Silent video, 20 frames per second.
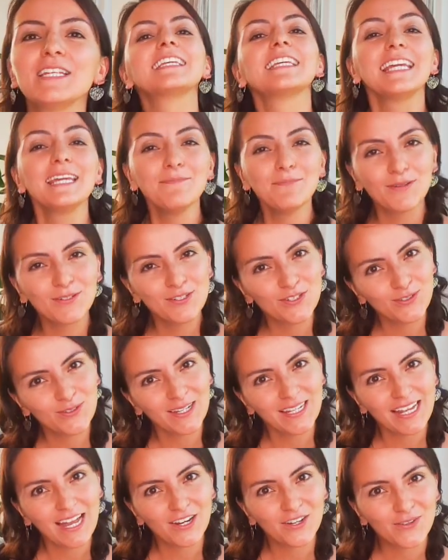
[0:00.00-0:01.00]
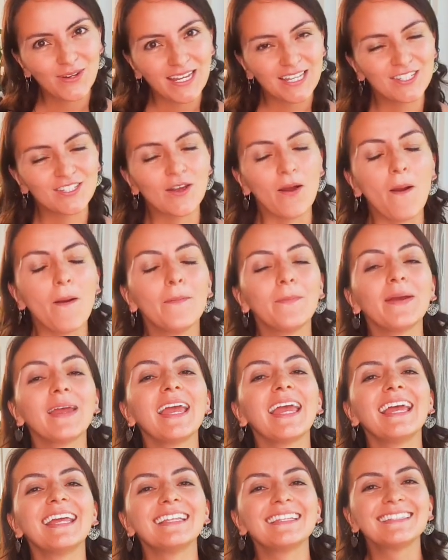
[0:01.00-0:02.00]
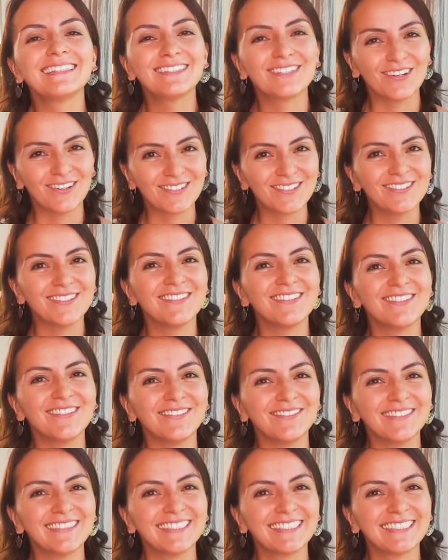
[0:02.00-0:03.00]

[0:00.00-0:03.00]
Keep on doing a great job, and talk to you soon.